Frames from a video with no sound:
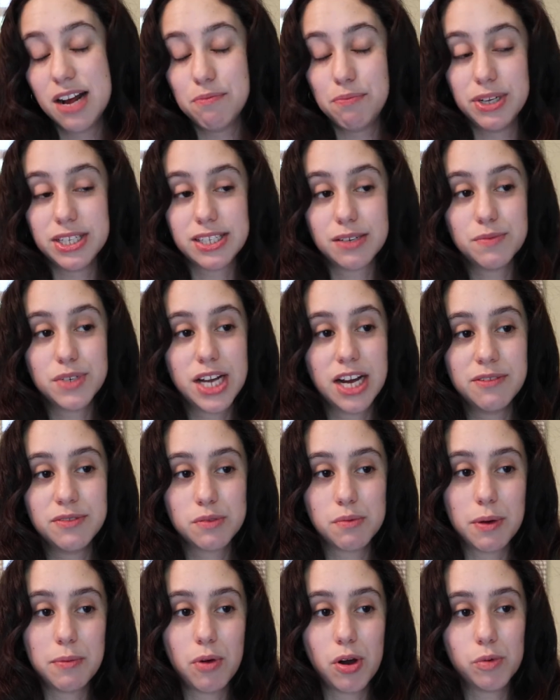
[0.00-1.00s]
But
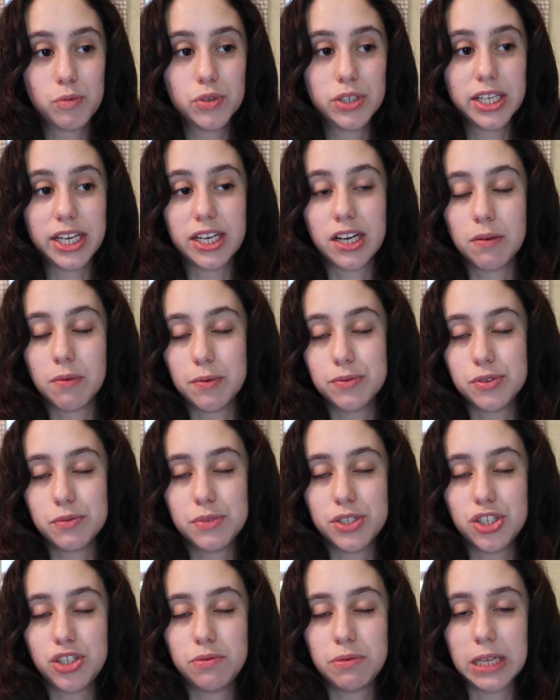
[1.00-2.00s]
sometimes my mom will like come up to
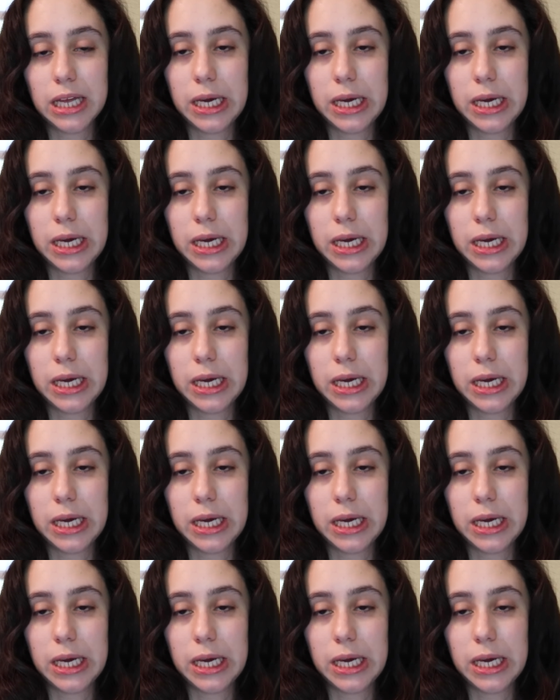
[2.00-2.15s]
me and she'll be